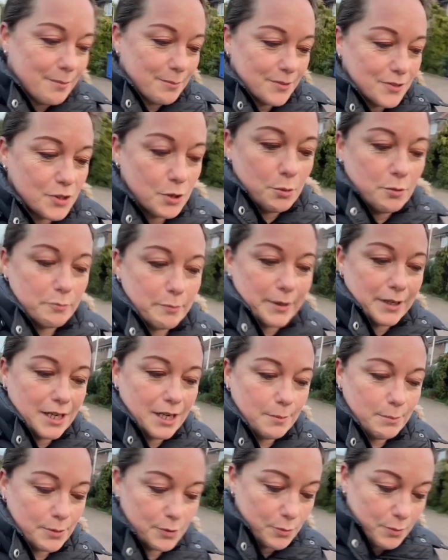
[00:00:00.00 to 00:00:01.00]
Two of my
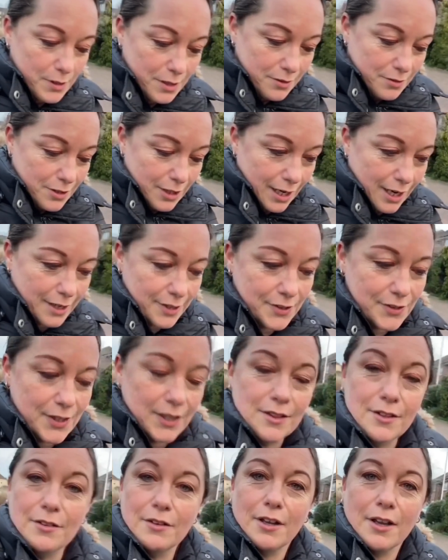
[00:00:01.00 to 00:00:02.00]
neighbours were
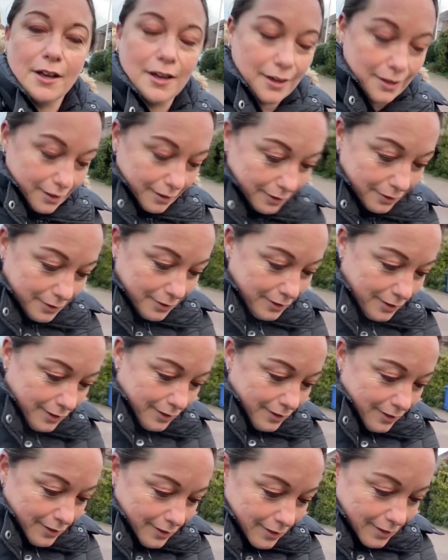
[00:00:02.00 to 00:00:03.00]
de-icing their car,
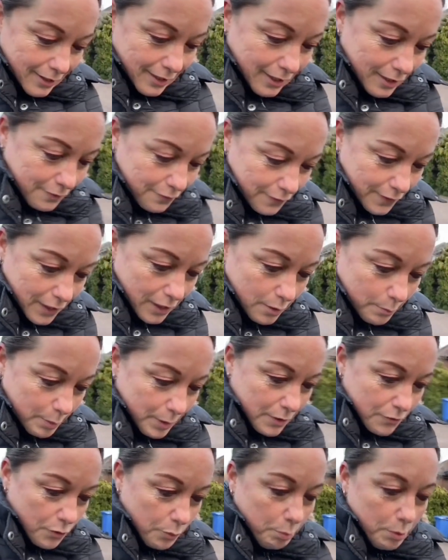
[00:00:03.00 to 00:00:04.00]
and I felt a bit
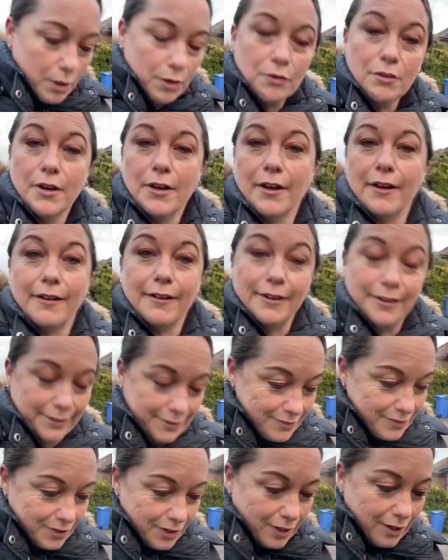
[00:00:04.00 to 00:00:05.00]
of a plonker,
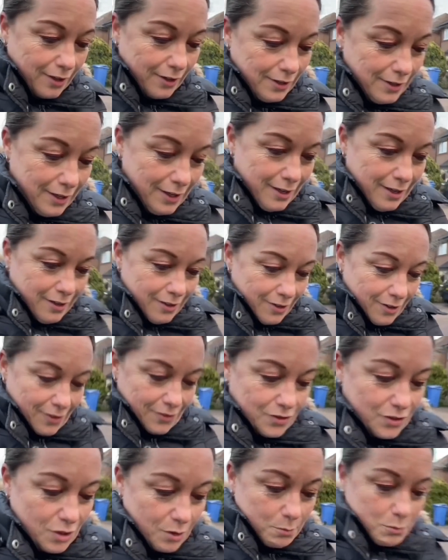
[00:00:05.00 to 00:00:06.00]
so I
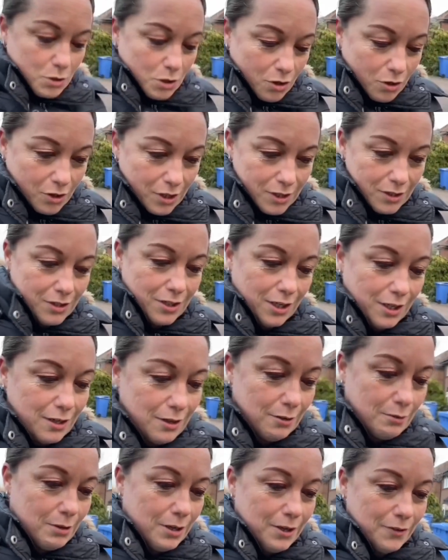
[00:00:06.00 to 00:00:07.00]
stopped talking to
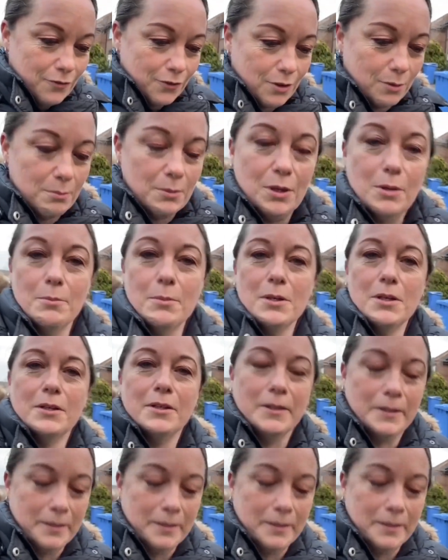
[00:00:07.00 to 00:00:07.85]
you for a moment.